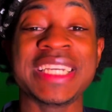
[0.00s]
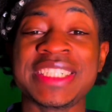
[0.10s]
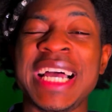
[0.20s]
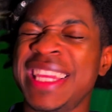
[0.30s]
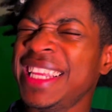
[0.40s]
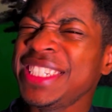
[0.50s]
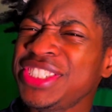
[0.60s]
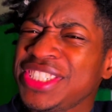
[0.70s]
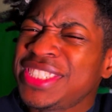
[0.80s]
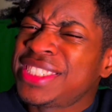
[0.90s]
Let's
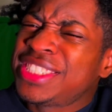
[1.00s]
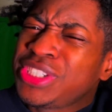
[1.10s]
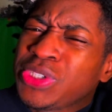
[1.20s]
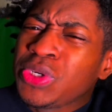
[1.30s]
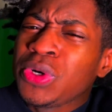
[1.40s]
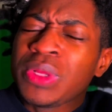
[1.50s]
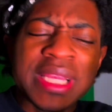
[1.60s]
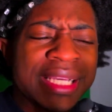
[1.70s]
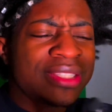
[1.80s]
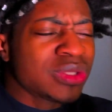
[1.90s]
let's just chill
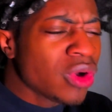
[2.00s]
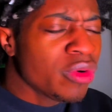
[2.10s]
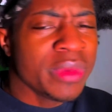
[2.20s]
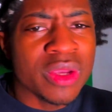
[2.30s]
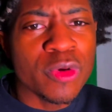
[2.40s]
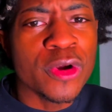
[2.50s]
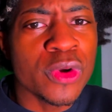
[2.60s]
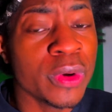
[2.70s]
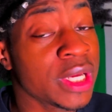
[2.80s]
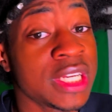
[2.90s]
and get to know me real
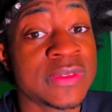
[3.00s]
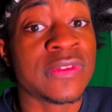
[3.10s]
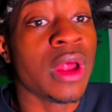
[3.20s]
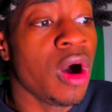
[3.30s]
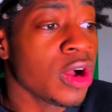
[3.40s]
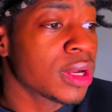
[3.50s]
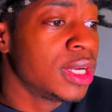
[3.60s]
quick. It's vlog.